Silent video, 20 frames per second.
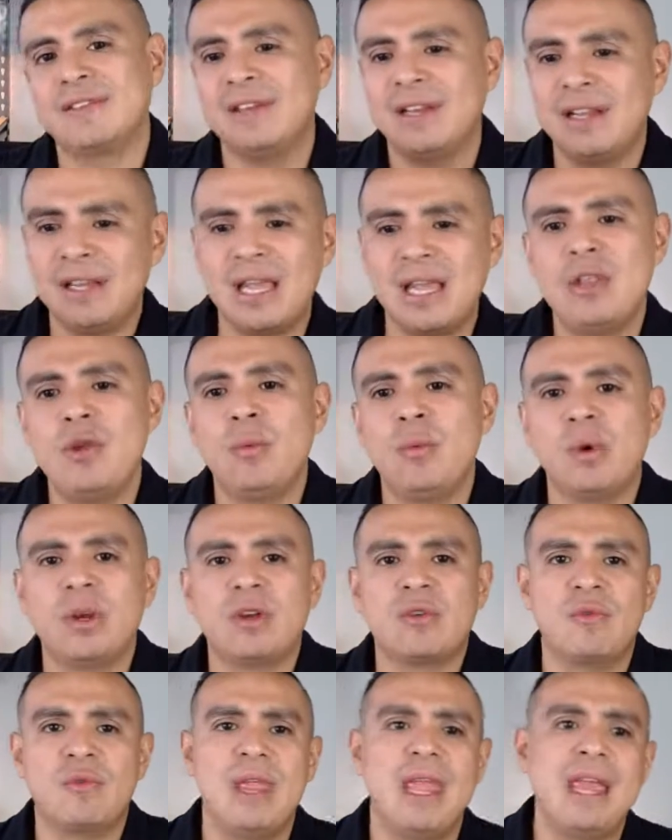And again, you would
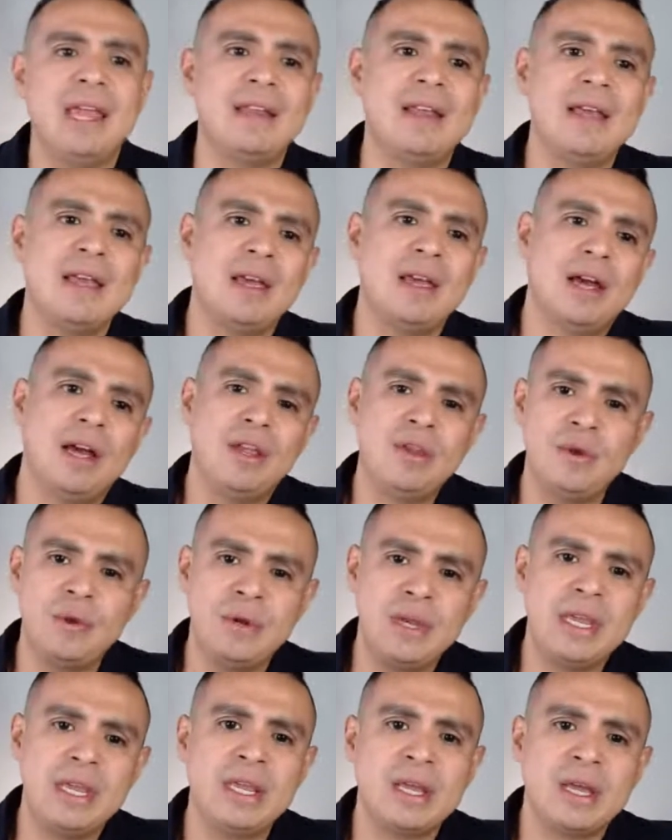create a
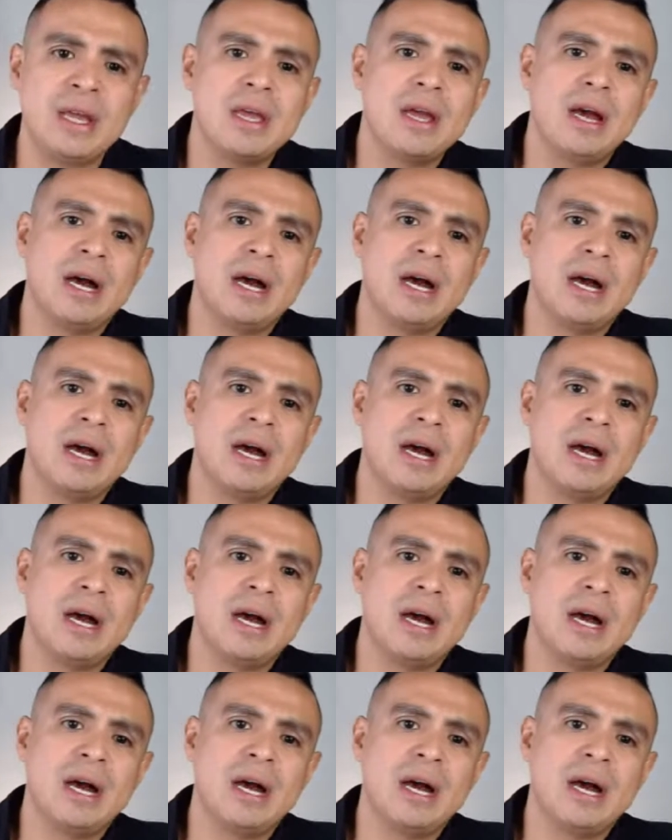unique